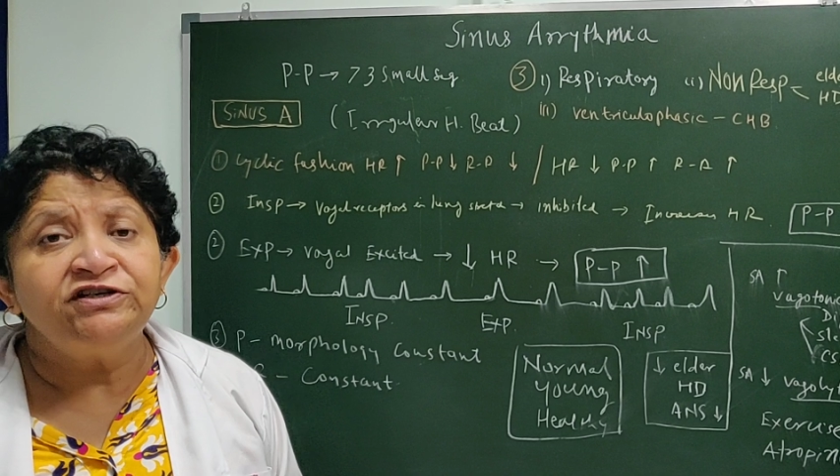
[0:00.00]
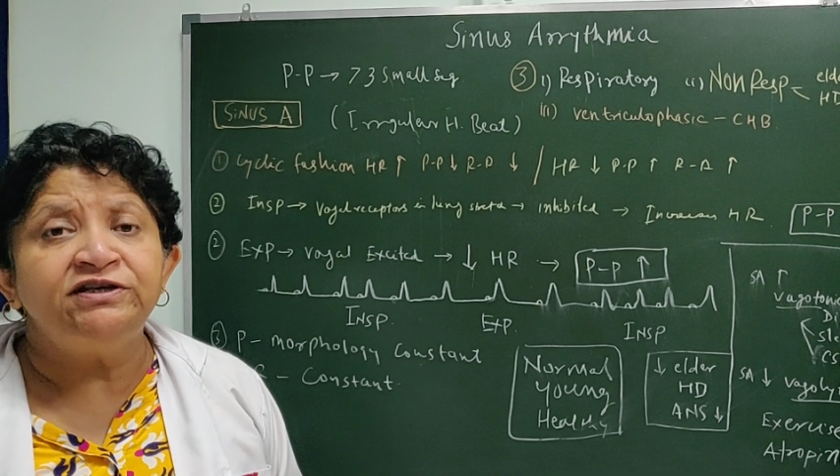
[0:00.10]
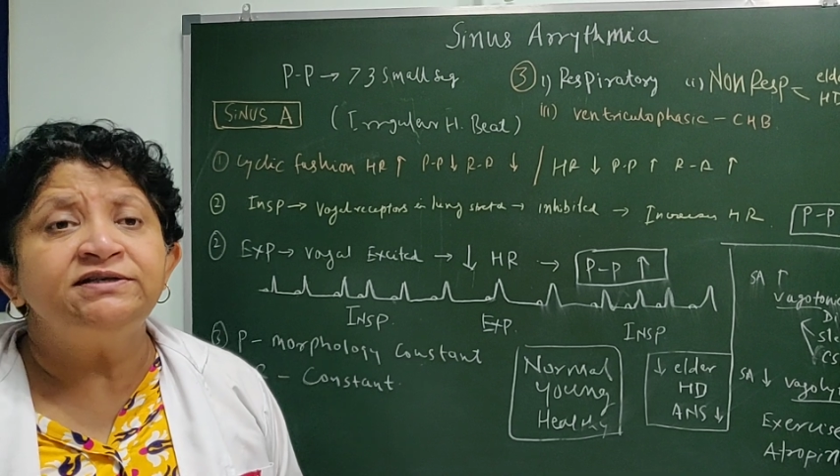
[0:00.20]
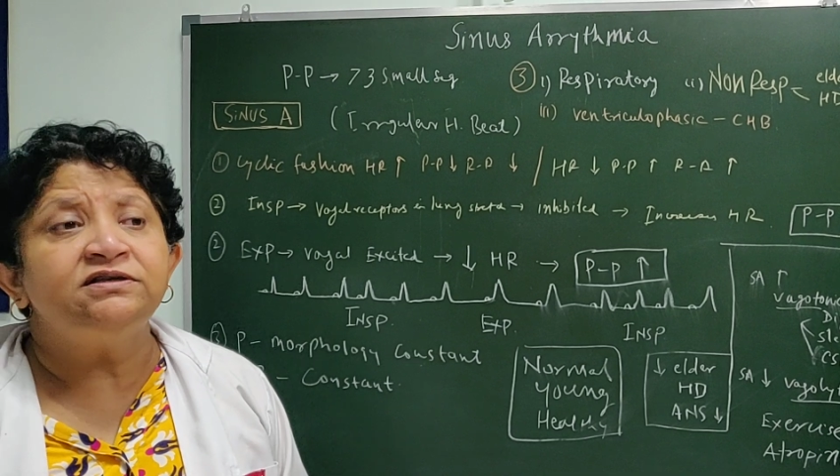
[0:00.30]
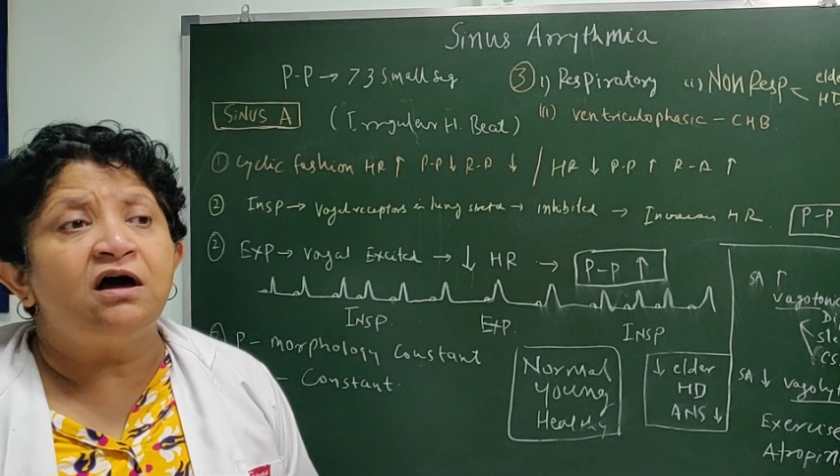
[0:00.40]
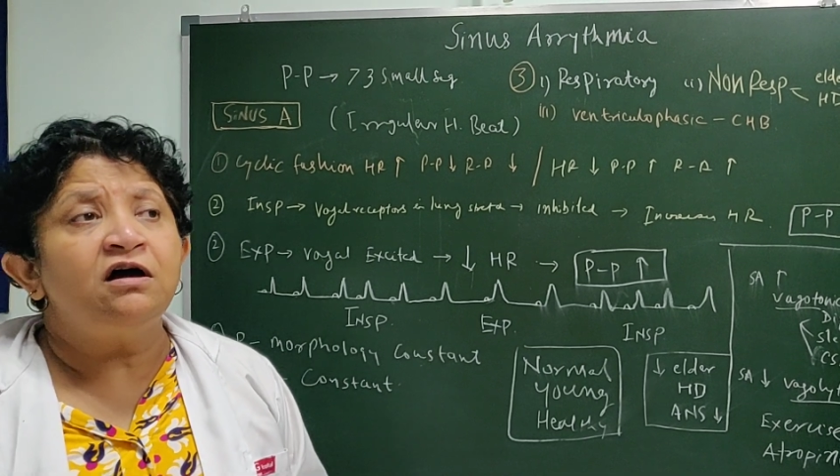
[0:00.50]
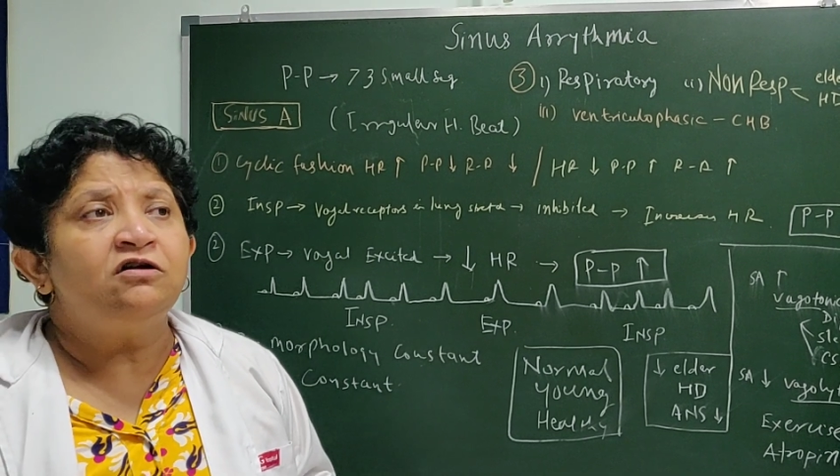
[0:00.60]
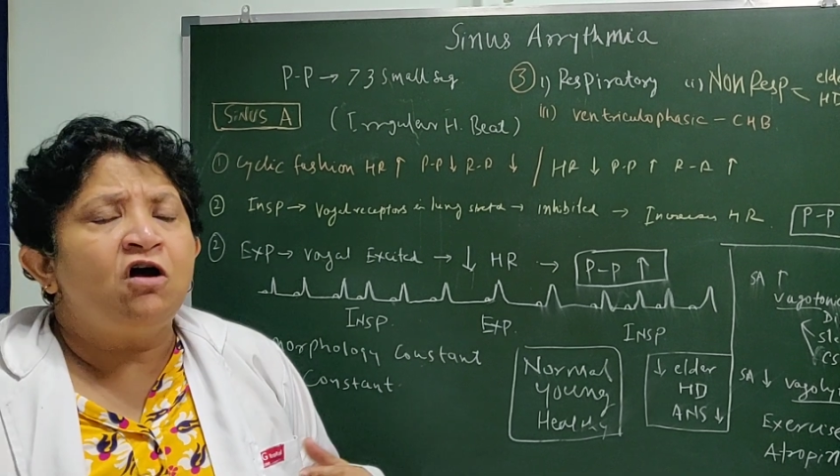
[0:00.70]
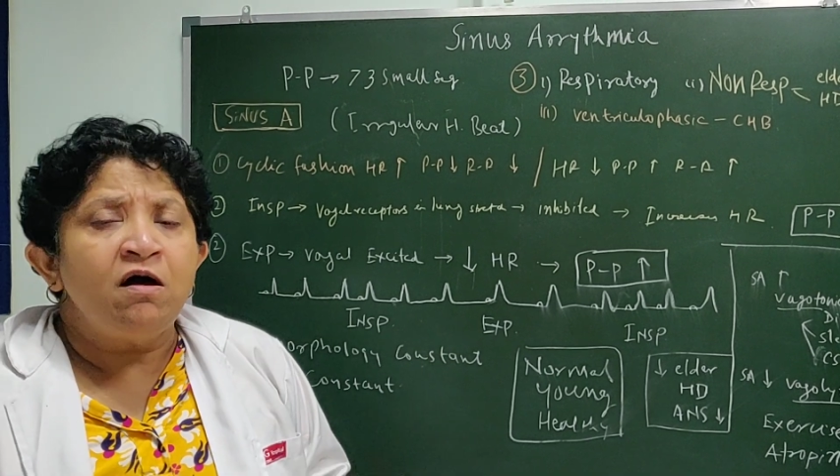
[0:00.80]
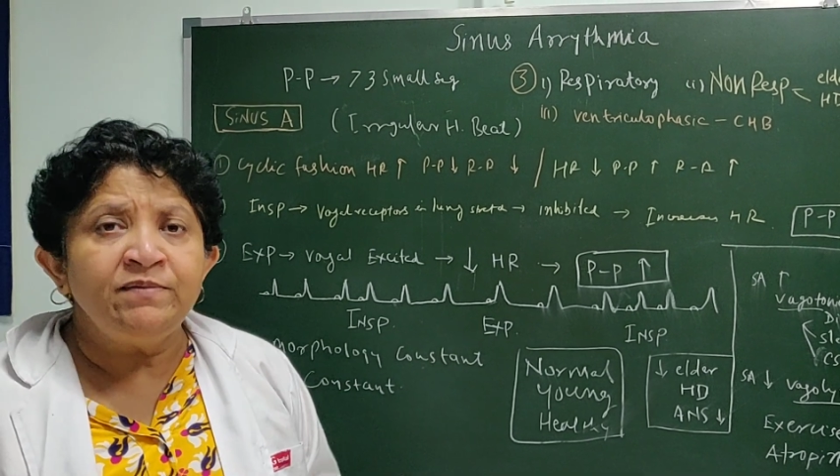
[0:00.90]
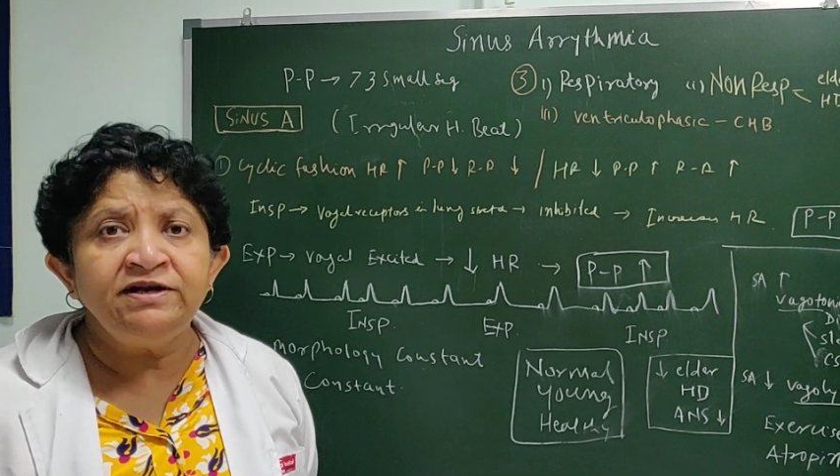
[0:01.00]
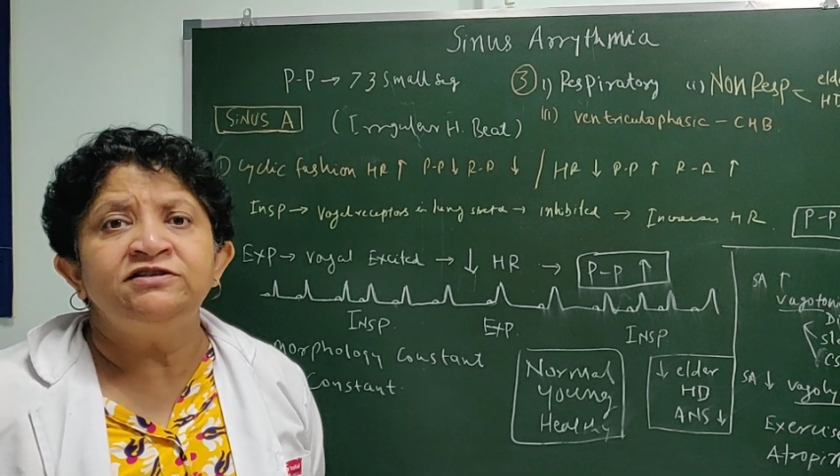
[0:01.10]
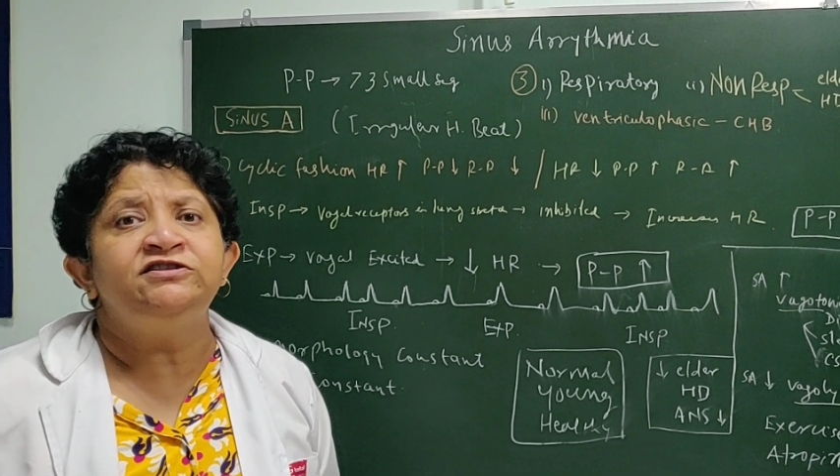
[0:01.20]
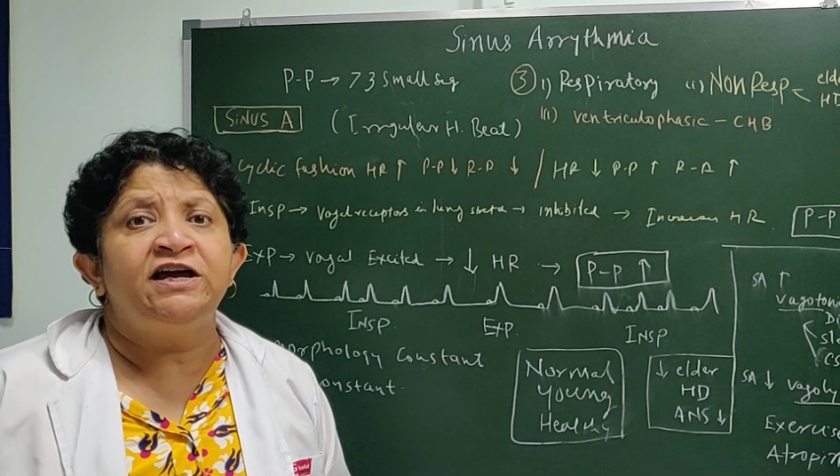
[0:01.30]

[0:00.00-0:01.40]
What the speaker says: which is a commonest